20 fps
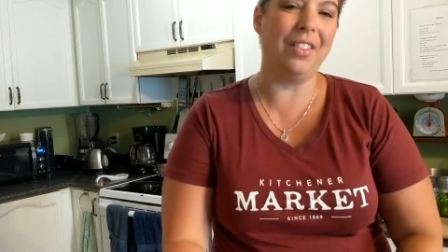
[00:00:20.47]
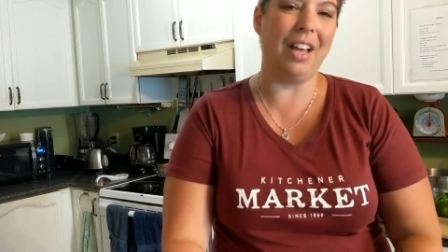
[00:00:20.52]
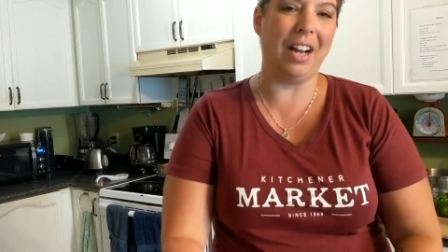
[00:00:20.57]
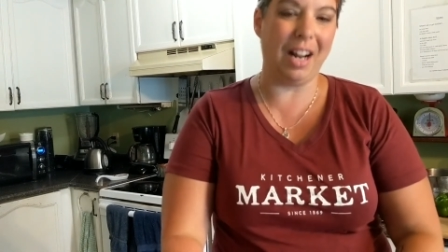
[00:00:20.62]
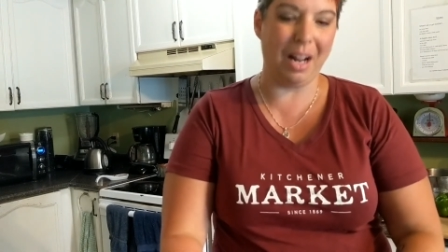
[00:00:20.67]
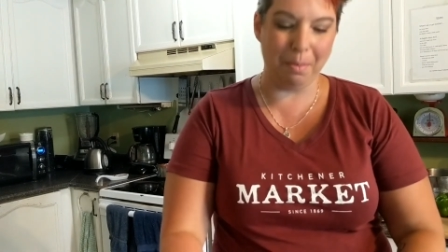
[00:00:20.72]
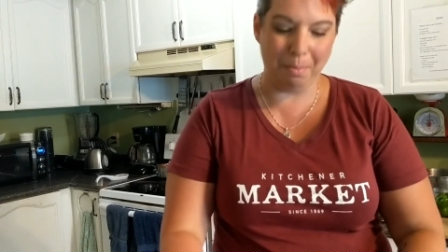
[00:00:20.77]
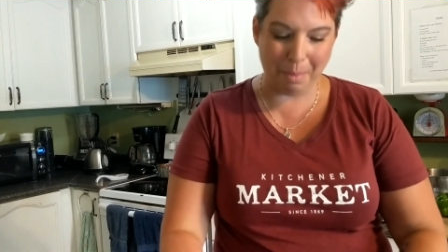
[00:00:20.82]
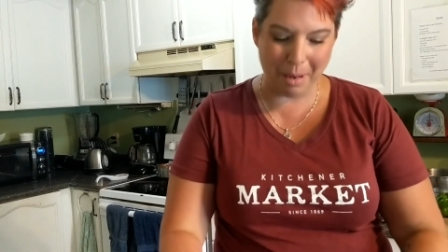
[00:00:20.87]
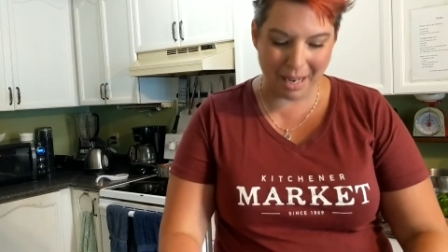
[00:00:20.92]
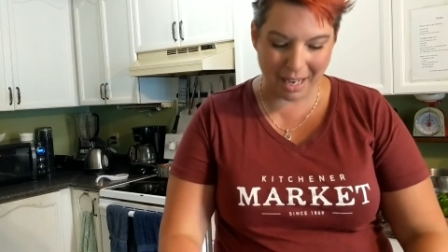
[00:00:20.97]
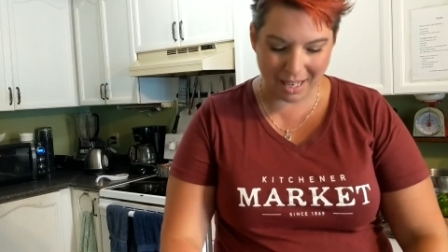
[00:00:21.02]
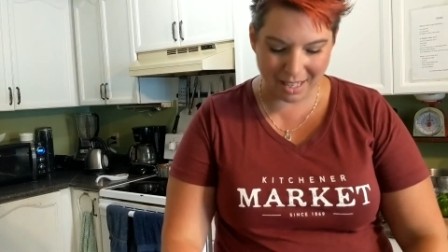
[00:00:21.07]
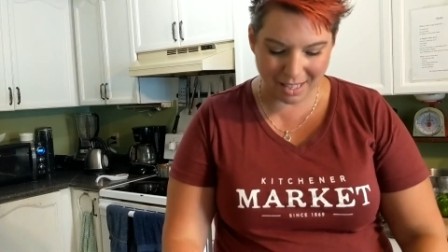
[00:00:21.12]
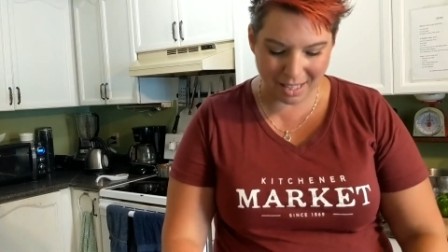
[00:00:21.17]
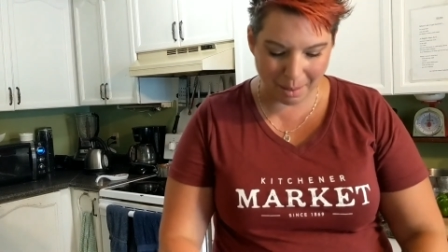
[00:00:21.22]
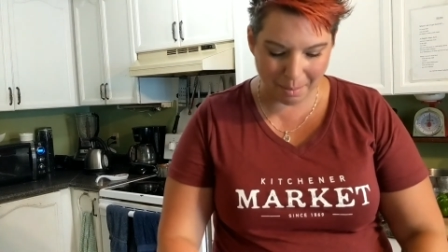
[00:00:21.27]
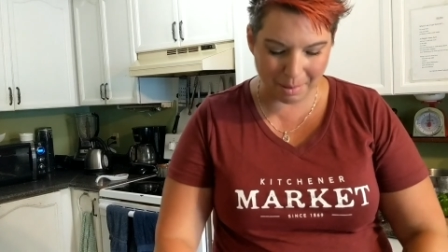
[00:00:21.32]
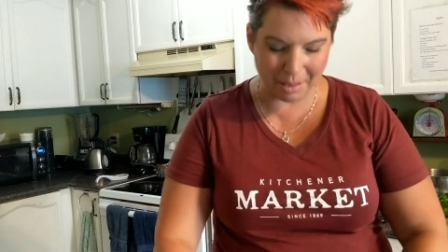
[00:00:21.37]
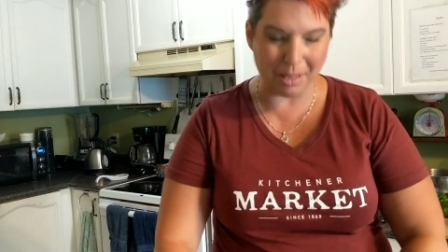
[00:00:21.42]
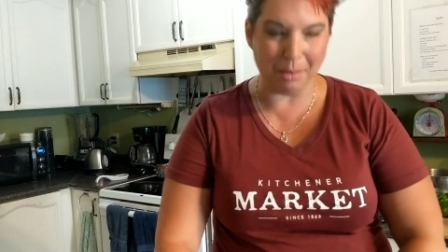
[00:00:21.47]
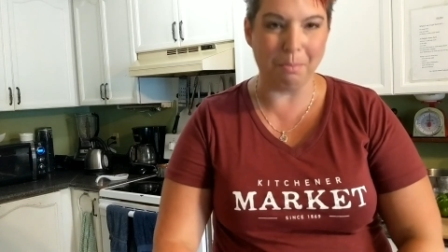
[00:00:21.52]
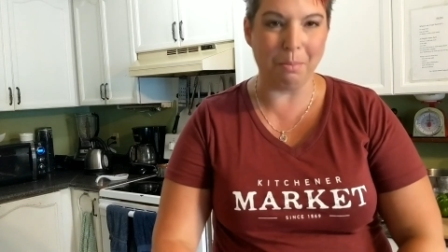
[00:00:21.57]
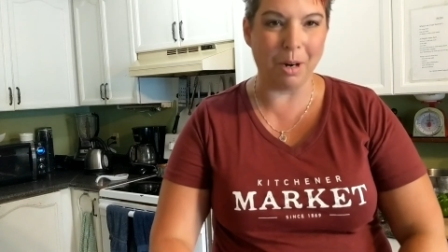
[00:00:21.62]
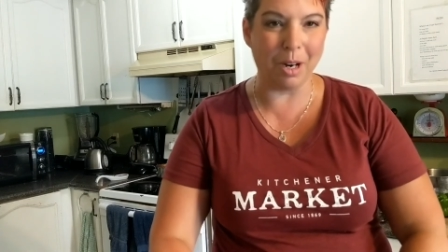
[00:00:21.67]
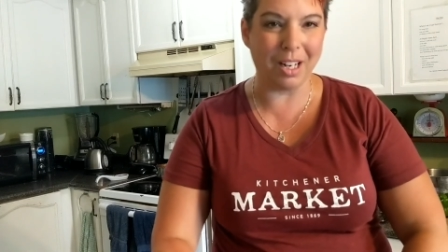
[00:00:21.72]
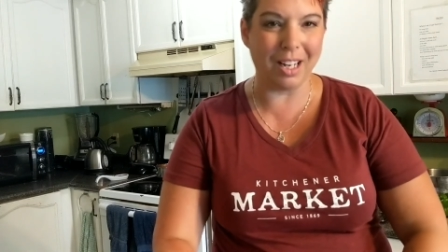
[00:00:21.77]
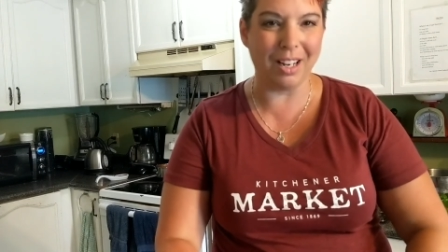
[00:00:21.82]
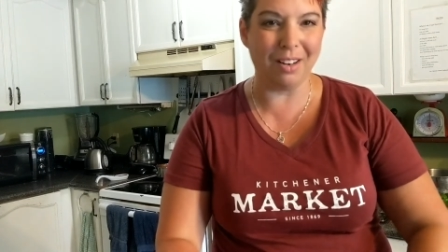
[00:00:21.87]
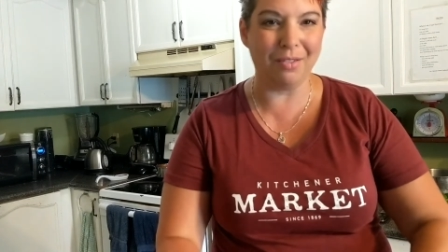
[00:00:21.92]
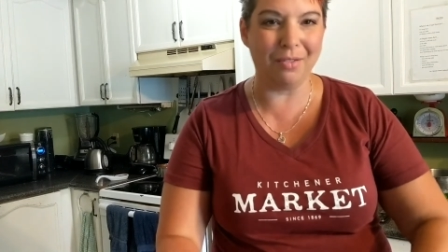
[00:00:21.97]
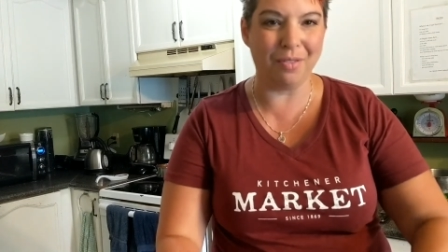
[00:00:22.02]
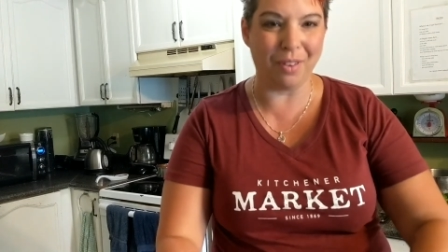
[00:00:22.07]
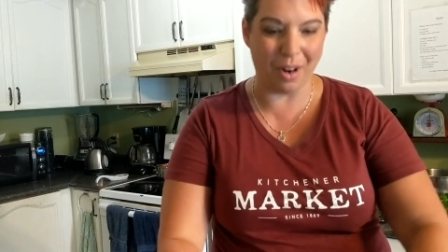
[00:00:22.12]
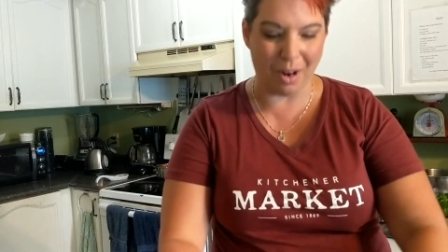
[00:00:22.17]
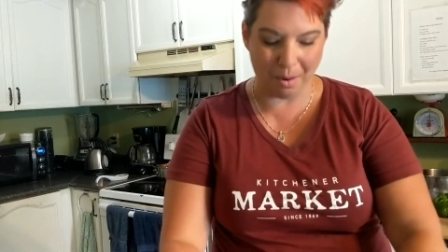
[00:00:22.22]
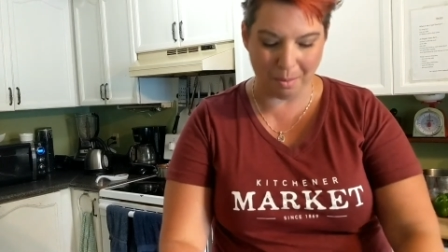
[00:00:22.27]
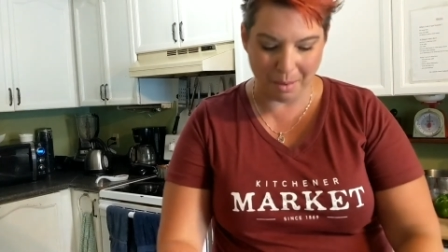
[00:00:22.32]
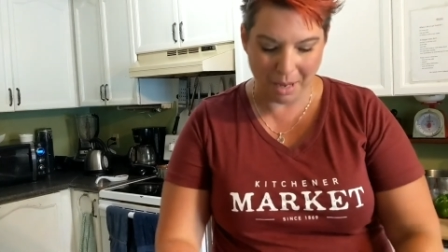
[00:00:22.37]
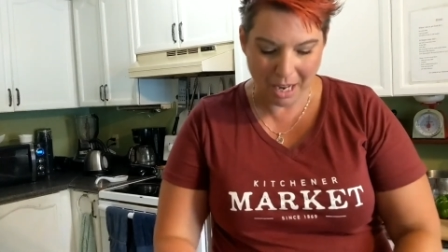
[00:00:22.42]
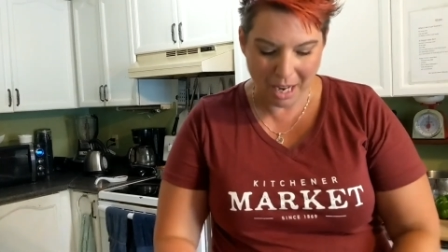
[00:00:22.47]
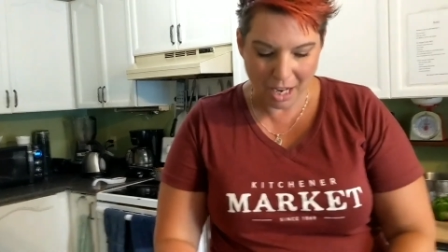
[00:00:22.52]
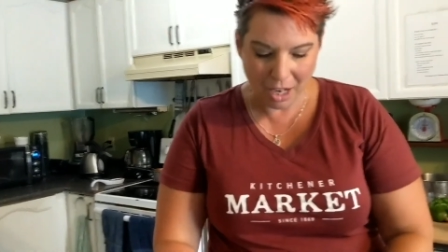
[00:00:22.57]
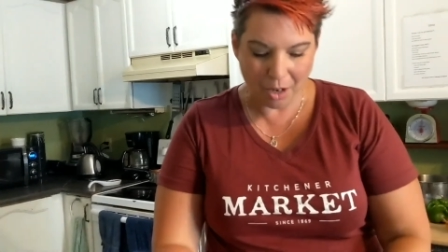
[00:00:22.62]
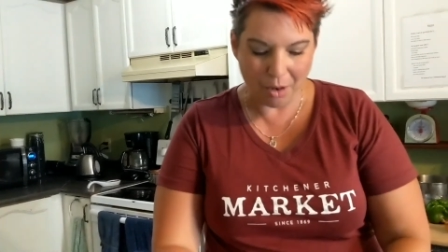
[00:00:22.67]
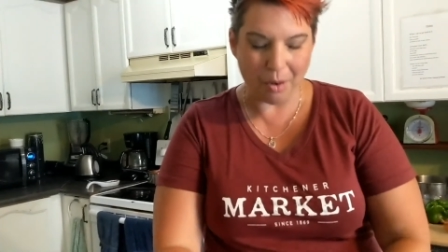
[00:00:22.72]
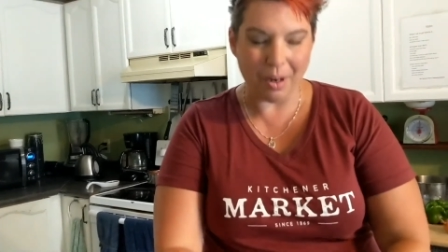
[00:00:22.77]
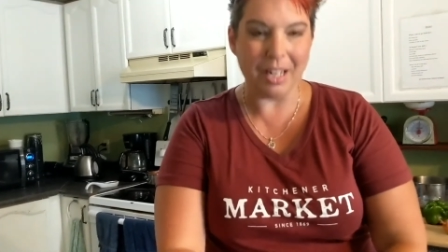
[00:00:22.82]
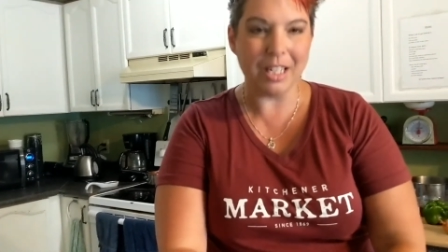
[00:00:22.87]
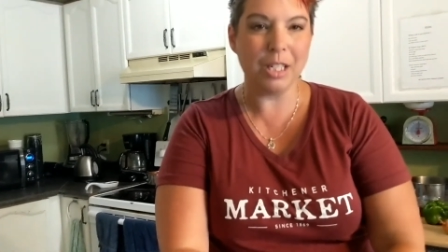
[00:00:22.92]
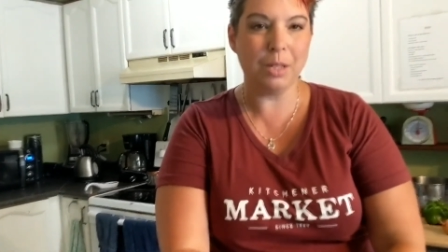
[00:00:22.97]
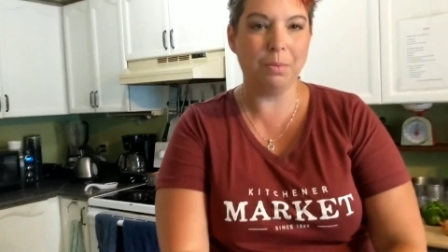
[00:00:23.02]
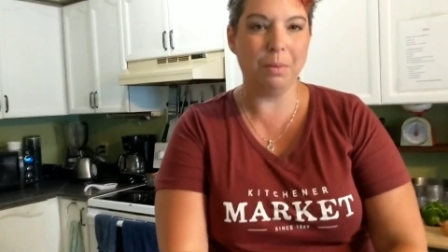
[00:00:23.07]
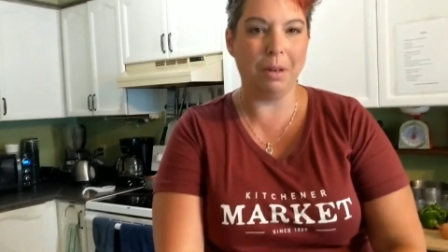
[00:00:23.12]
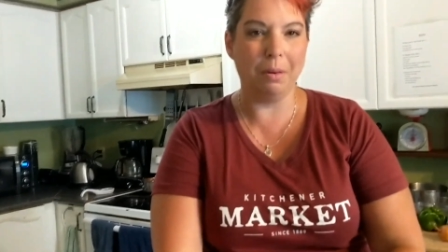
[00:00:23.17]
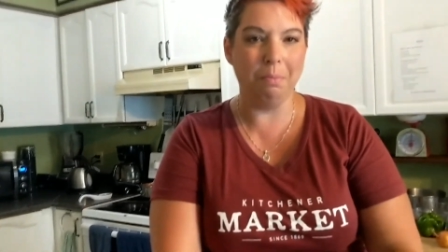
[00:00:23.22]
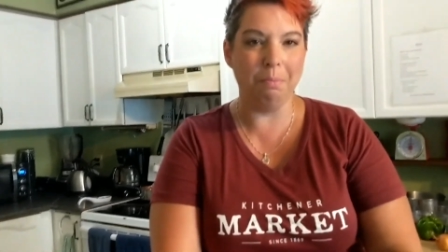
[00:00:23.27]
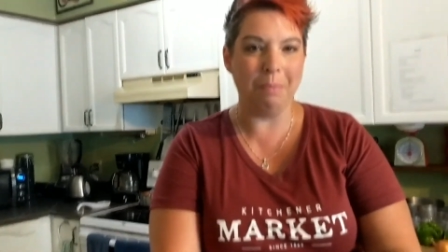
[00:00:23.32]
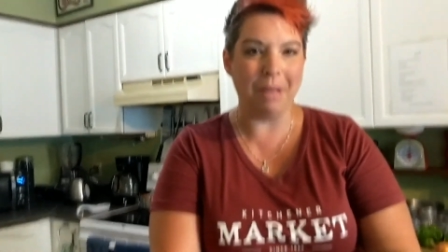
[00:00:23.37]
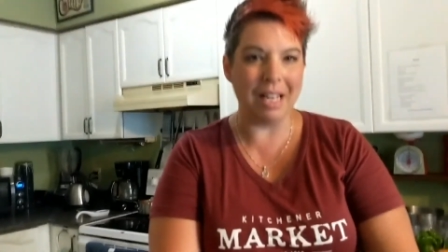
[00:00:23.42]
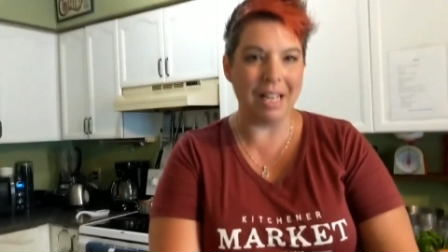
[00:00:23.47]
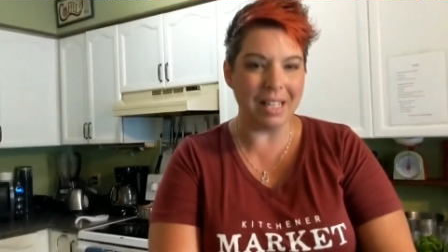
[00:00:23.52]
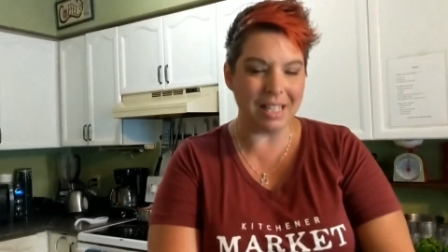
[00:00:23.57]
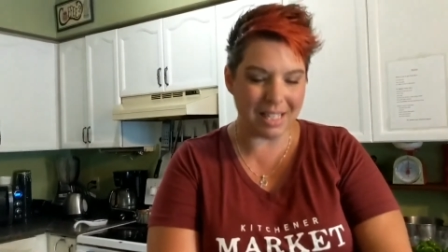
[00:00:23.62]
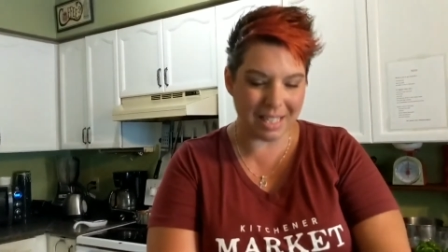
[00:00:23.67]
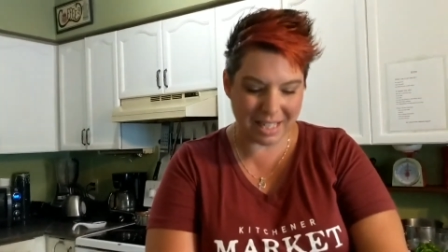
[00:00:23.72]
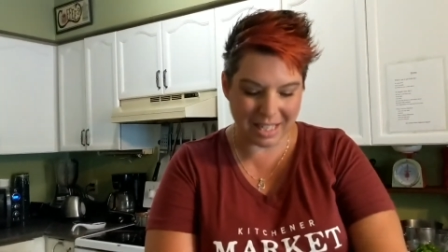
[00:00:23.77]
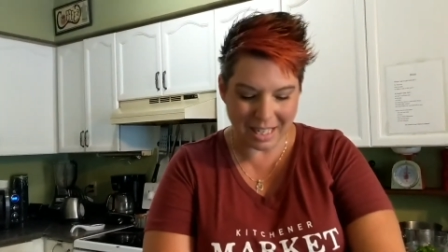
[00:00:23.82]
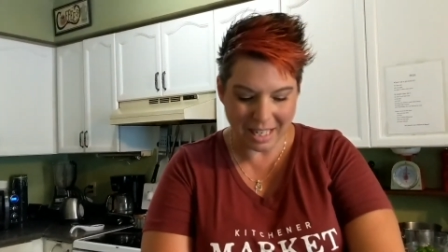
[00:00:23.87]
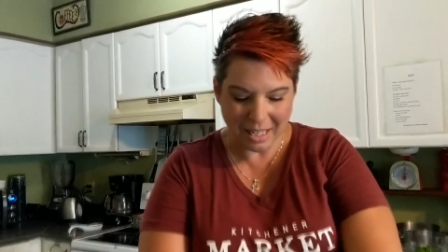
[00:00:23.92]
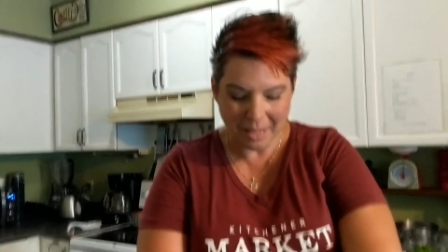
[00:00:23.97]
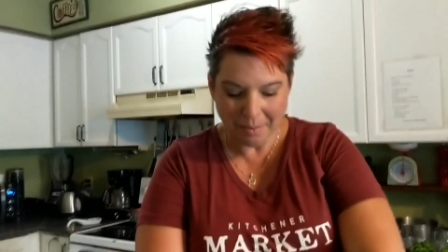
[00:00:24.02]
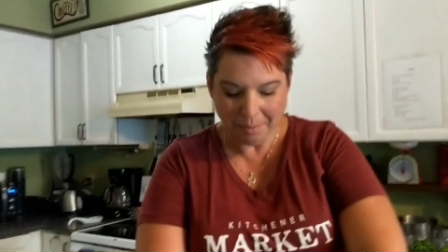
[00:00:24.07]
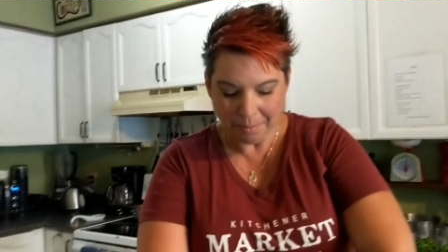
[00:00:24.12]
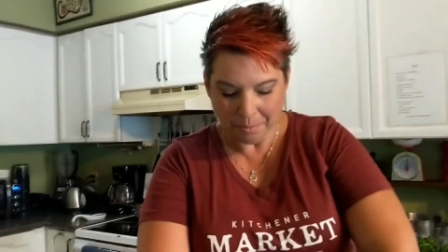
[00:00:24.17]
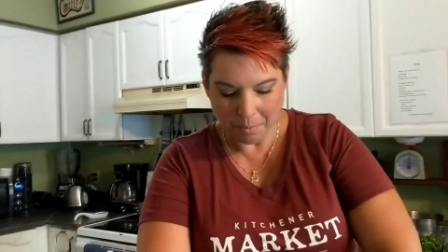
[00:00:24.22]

that I picked up at the market from Cressman Meats.